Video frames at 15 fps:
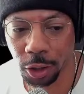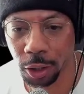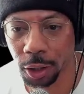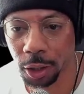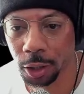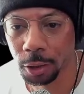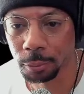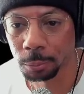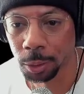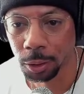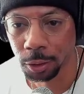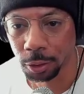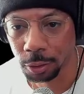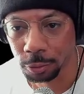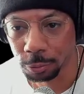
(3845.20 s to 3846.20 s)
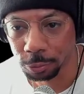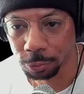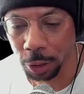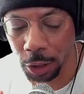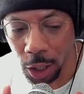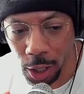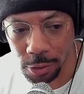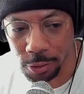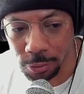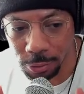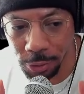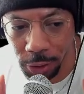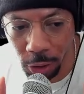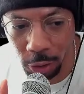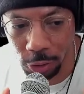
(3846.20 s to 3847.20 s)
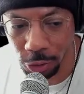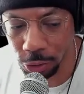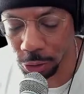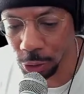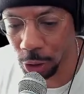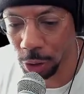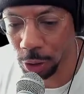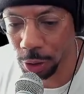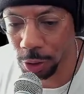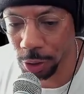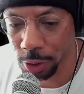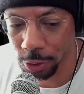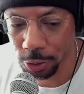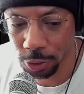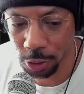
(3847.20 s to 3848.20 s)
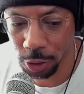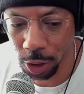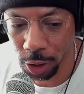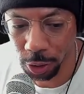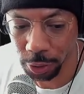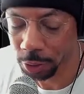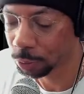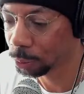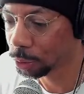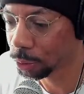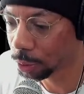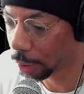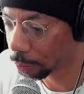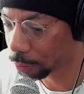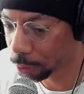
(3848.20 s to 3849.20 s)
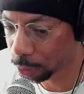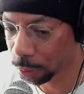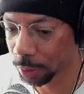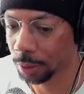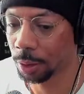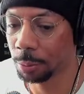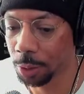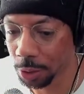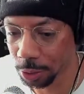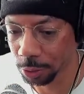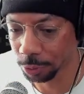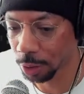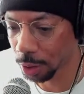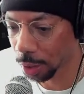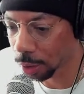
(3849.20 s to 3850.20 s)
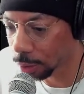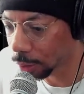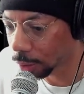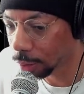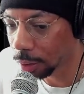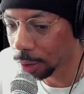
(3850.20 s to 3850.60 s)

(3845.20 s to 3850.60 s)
game philosophy on Solana. We'll do that real quick. I'm gonna get the fuck out of here.